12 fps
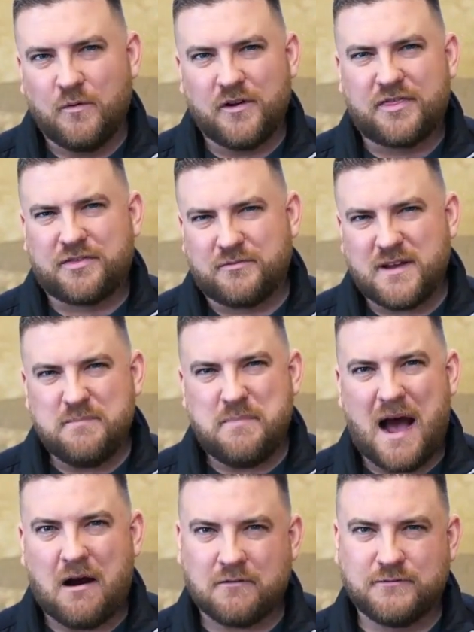with three
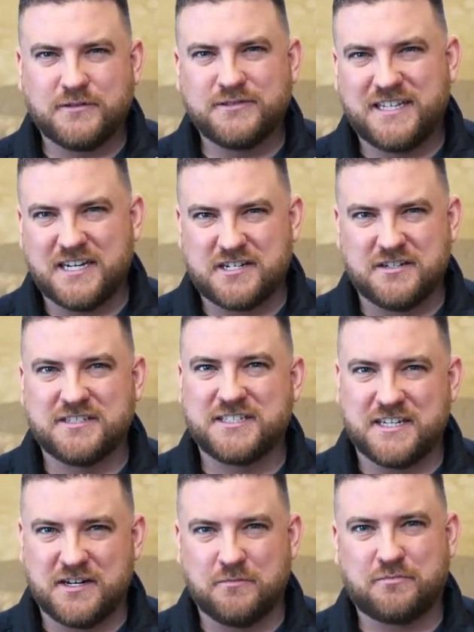powerful digital
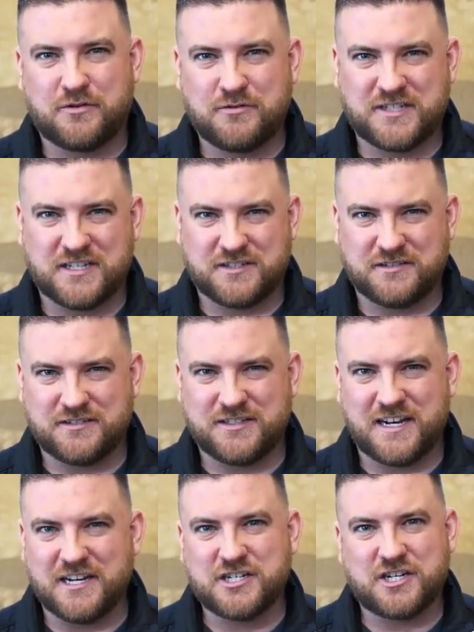signal processors
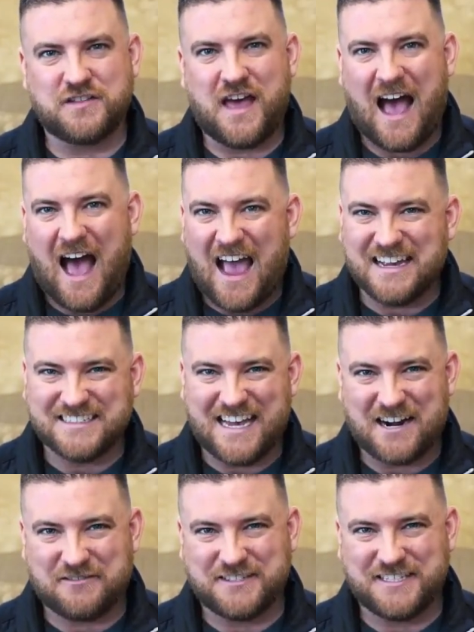that ensure the highest
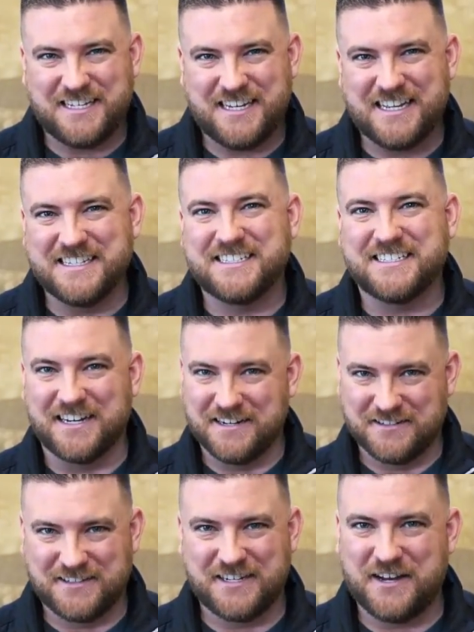accuracy in
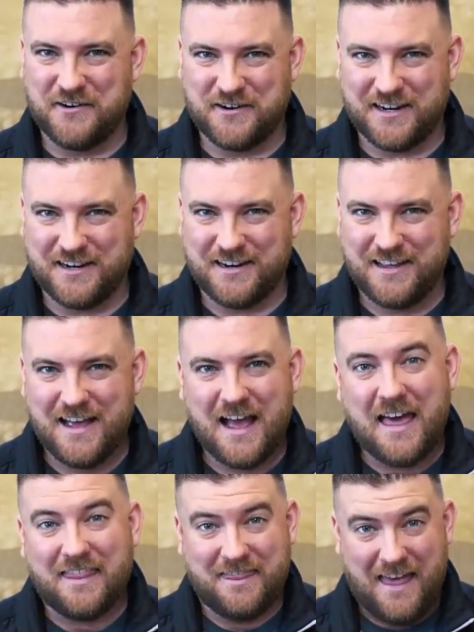signal decoding.
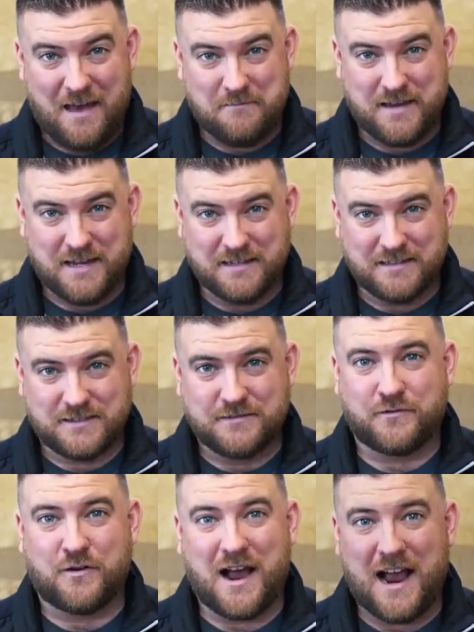That means
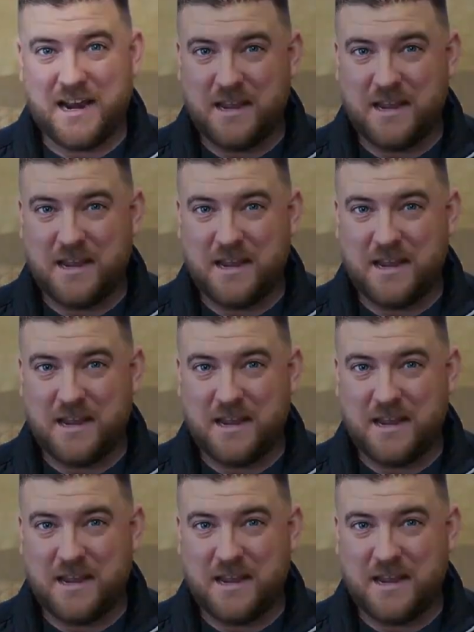for